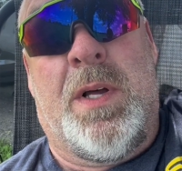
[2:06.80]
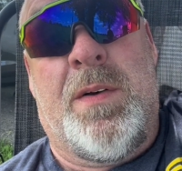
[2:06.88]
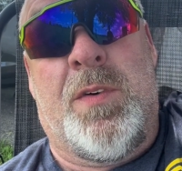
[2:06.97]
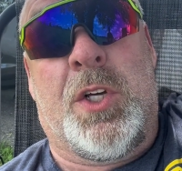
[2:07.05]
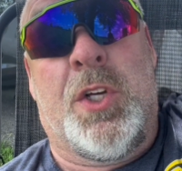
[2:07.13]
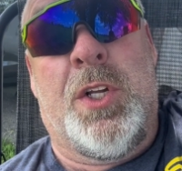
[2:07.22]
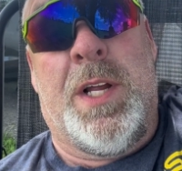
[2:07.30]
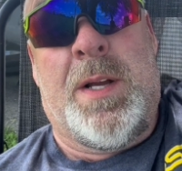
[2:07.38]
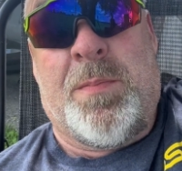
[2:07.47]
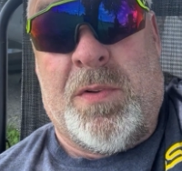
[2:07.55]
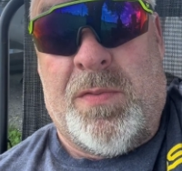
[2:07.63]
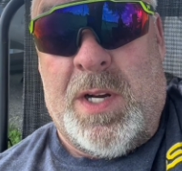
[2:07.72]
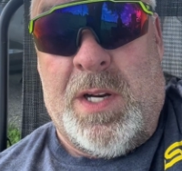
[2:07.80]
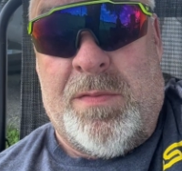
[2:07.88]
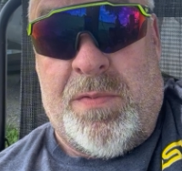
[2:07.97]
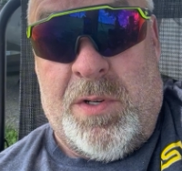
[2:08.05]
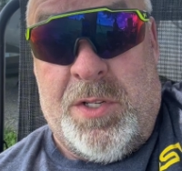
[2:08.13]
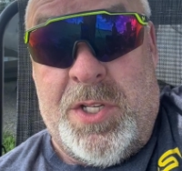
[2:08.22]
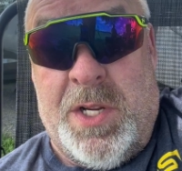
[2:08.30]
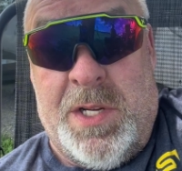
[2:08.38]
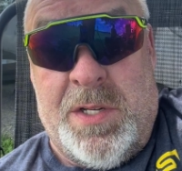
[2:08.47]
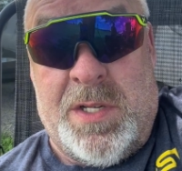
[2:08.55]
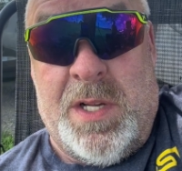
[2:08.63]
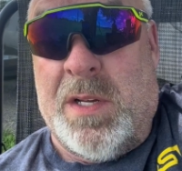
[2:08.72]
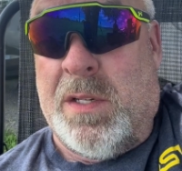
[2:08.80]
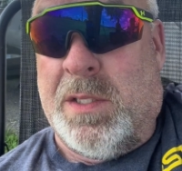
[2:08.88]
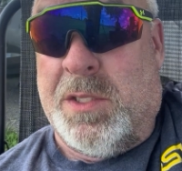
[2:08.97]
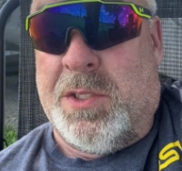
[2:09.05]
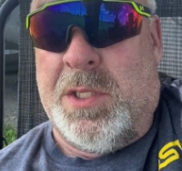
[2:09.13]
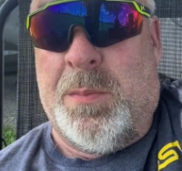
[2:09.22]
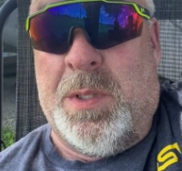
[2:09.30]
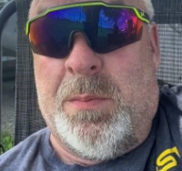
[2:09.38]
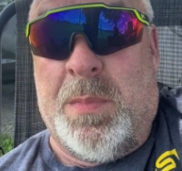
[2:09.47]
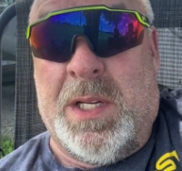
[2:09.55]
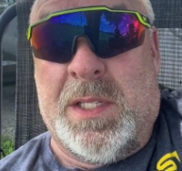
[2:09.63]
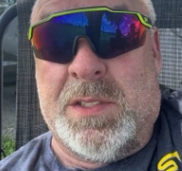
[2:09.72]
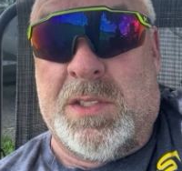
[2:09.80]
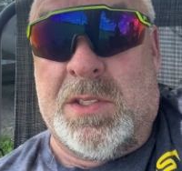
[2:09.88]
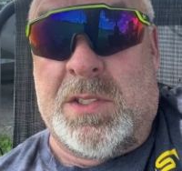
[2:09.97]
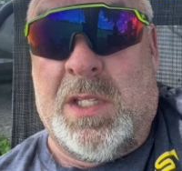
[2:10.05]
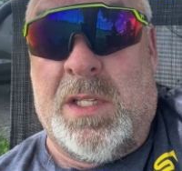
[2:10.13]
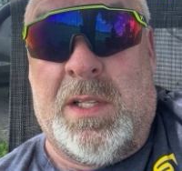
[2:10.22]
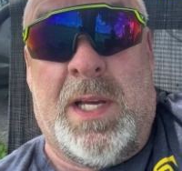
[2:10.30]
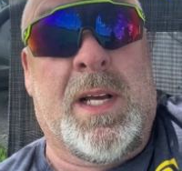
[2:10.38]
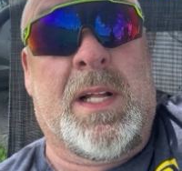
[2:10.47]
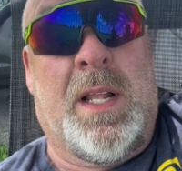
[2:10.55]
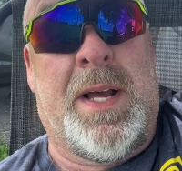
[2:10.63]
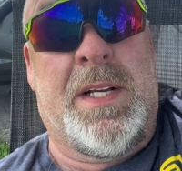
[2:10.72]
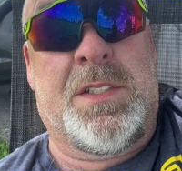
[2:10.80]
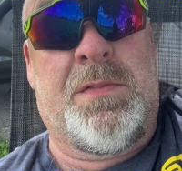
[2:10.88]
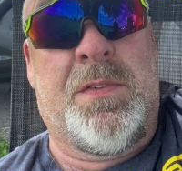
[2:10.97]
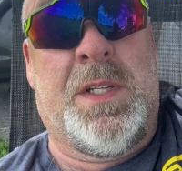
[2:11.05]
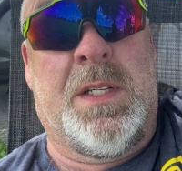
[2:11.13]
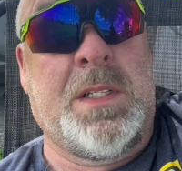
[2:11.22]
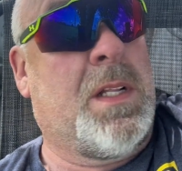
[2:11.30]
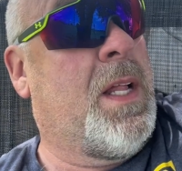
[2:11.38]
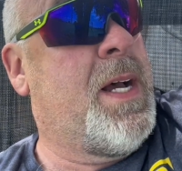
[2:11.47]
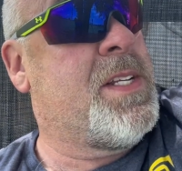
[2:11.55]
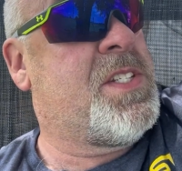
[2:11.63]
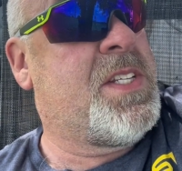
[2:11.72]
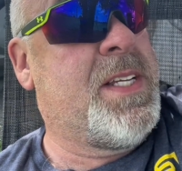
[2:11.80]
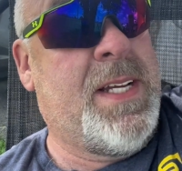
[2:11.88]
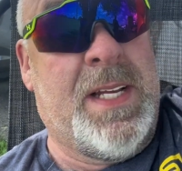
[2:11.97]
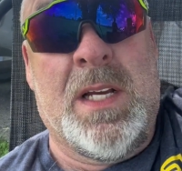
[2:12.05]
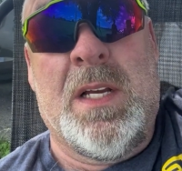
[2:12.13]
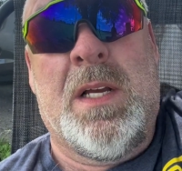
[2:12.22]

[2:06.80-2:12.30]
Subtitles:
have a good amplifier for a change down on the CB bands instead of that Class C,